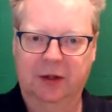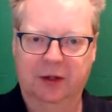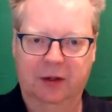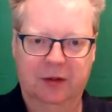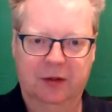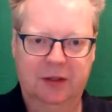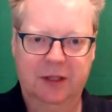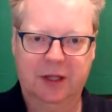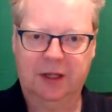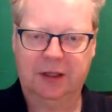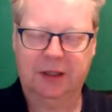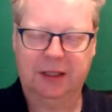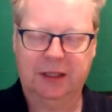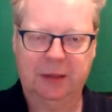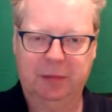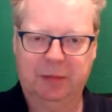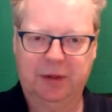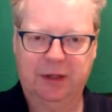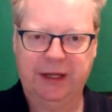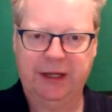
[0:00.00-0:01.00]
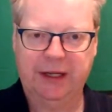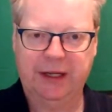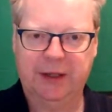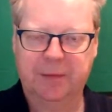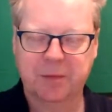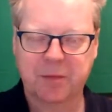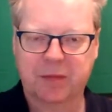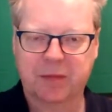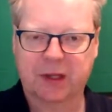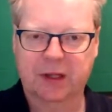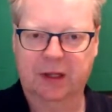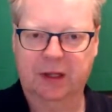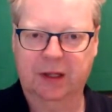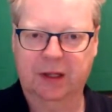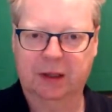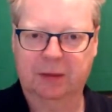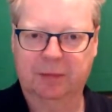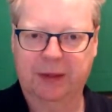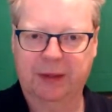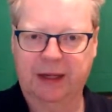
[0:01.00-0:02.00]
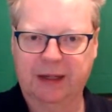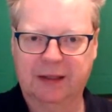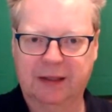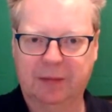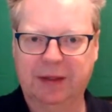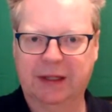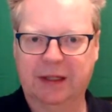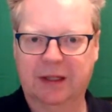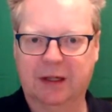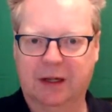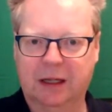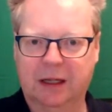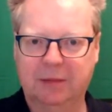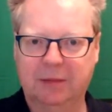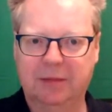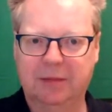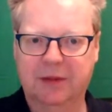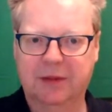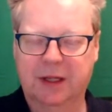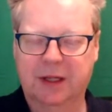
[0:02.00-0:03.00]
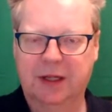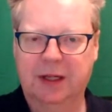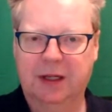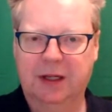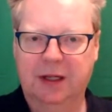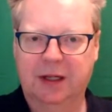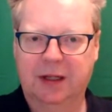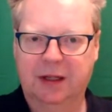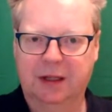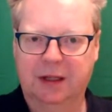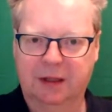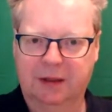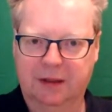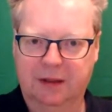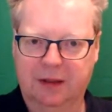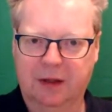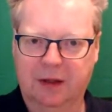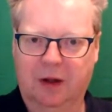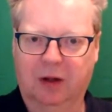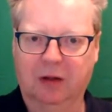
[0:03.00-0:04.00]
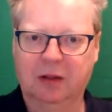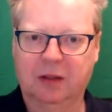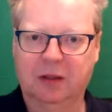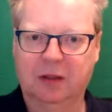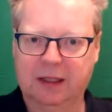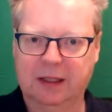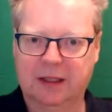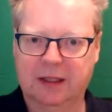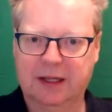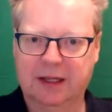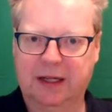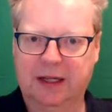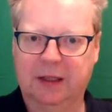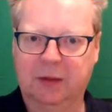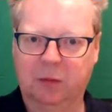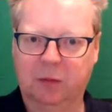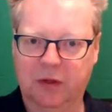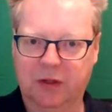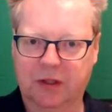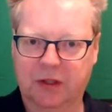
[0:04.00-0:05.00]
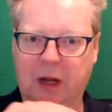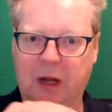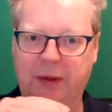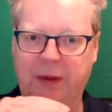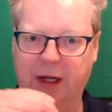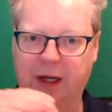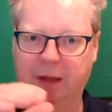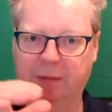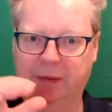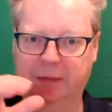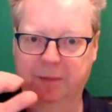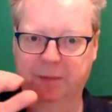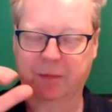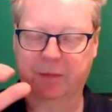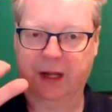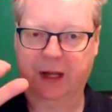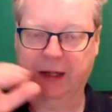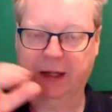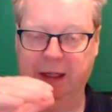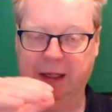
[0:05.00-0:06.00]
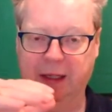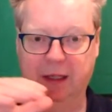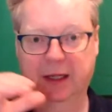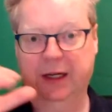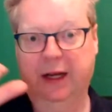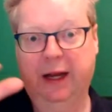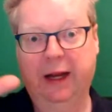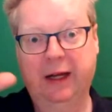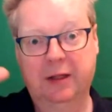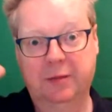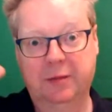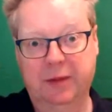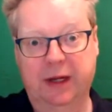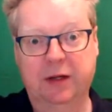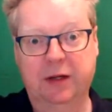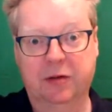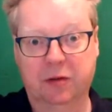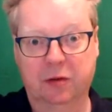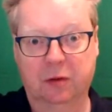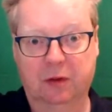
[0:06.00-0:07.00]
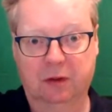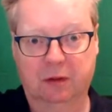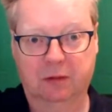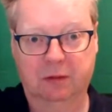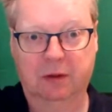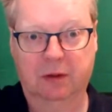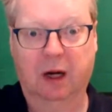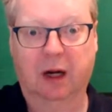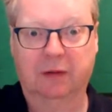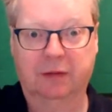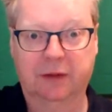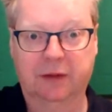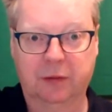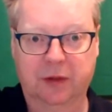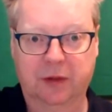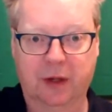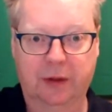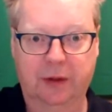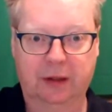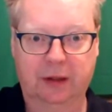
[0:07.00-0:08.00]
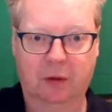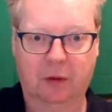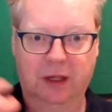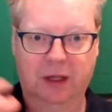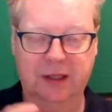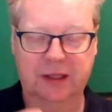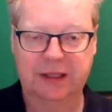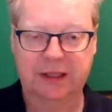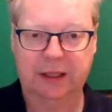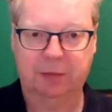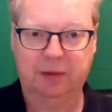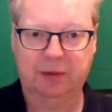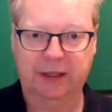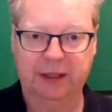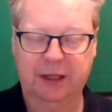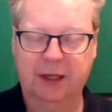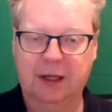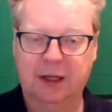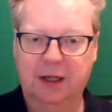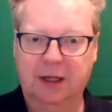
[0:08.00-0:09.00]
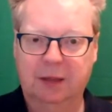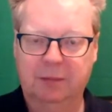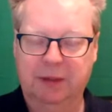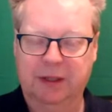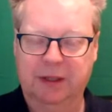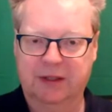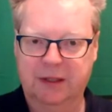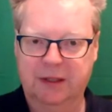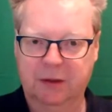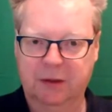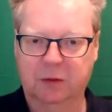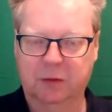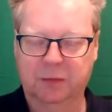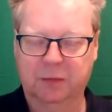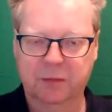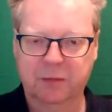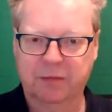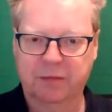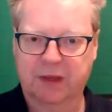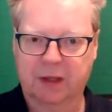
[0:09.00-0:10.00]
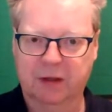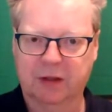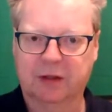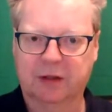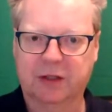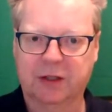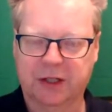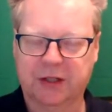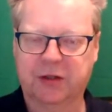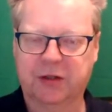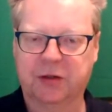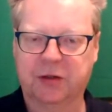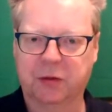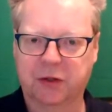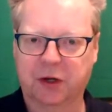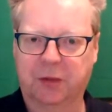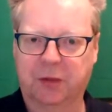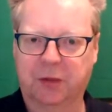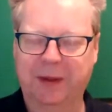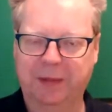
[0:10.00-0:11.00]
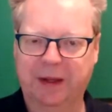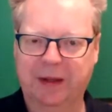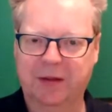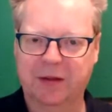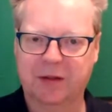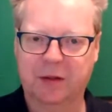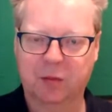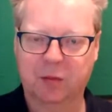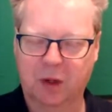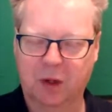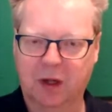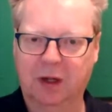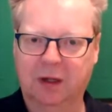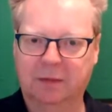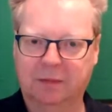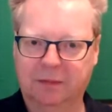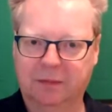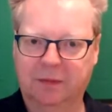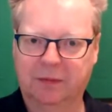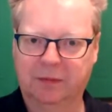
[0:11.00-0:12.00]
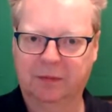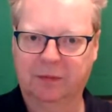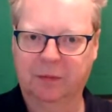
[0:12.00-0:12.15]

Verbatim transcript: You know, certainly pre uh, pandemic times, the online selling was going up and in, in an exponential graph, it was going up quite steeply. But still, the traditional shopping methods were